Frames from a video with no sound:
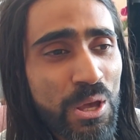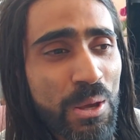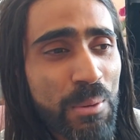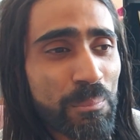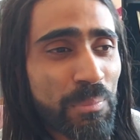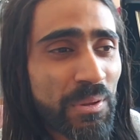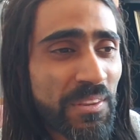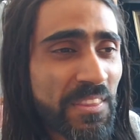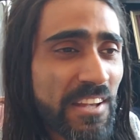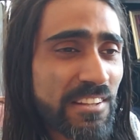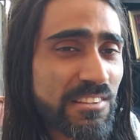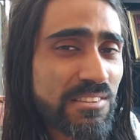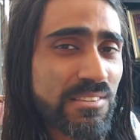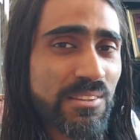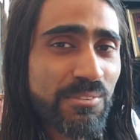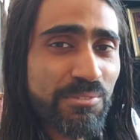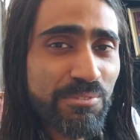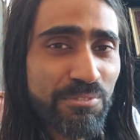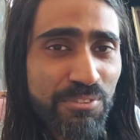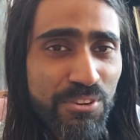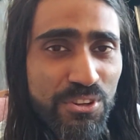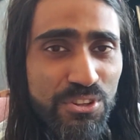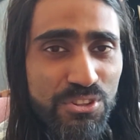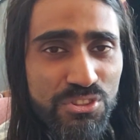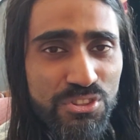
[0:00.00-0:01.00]
But that's the
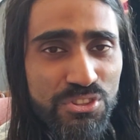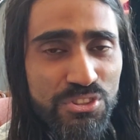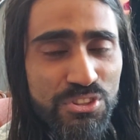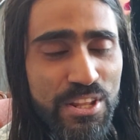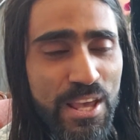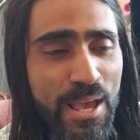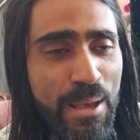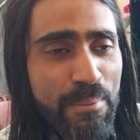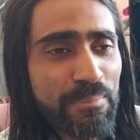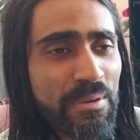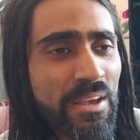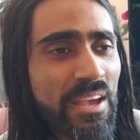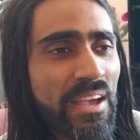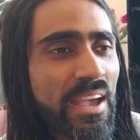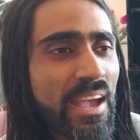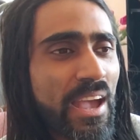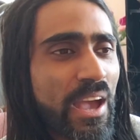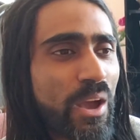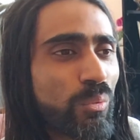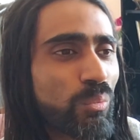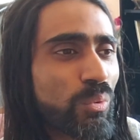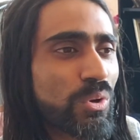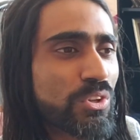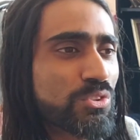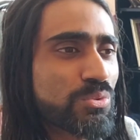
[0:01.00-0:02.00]
first step.
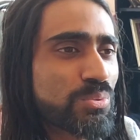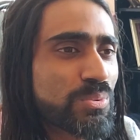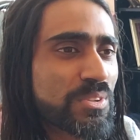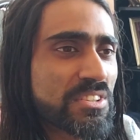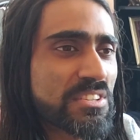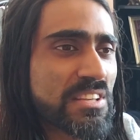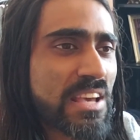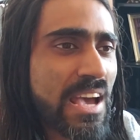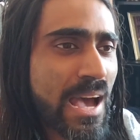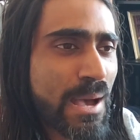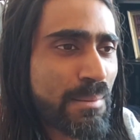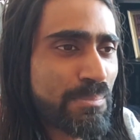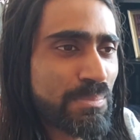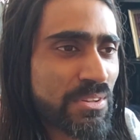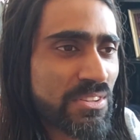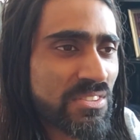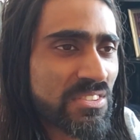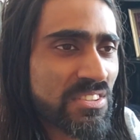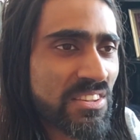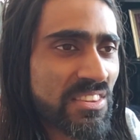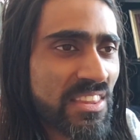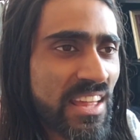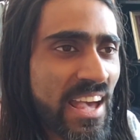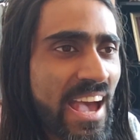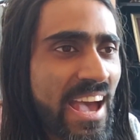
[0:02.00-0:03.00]
And once we tap
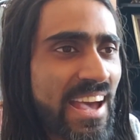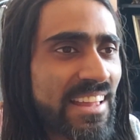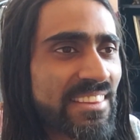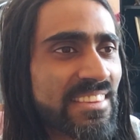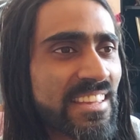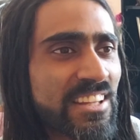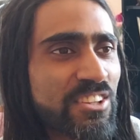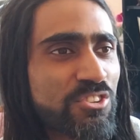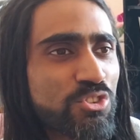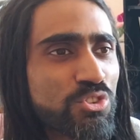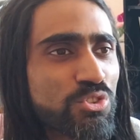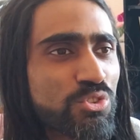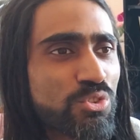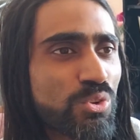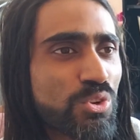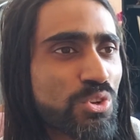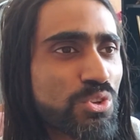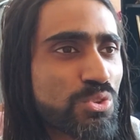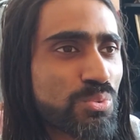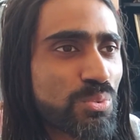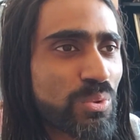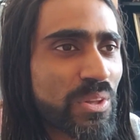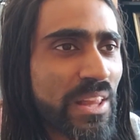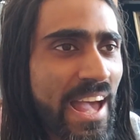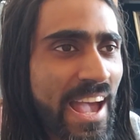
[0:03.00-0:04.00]
into that, then
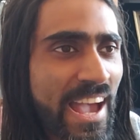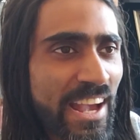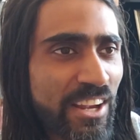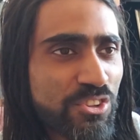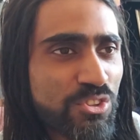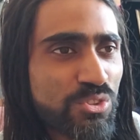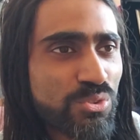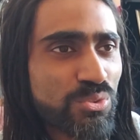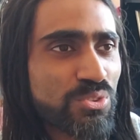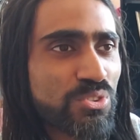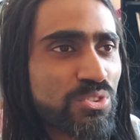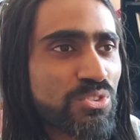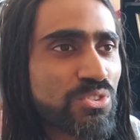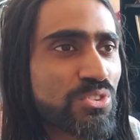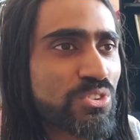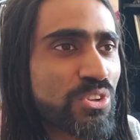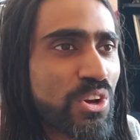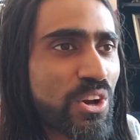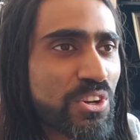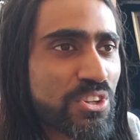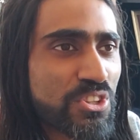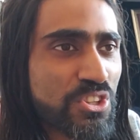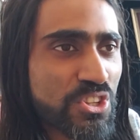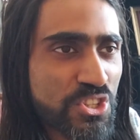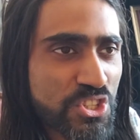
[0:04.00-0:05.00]
source will actually
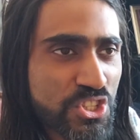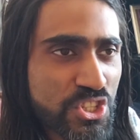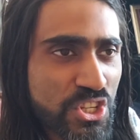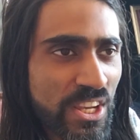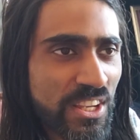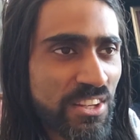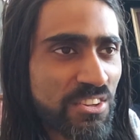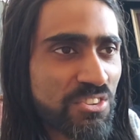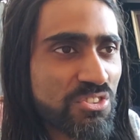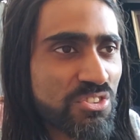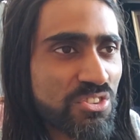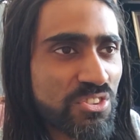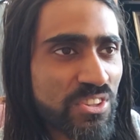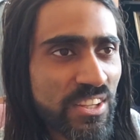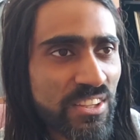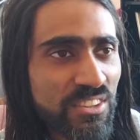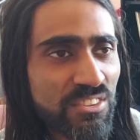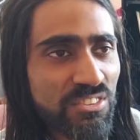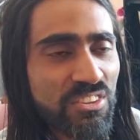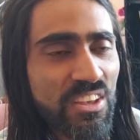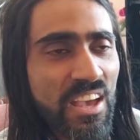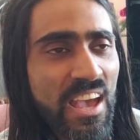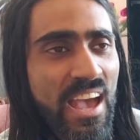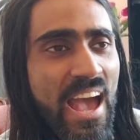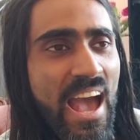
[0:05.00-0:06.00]
start to change things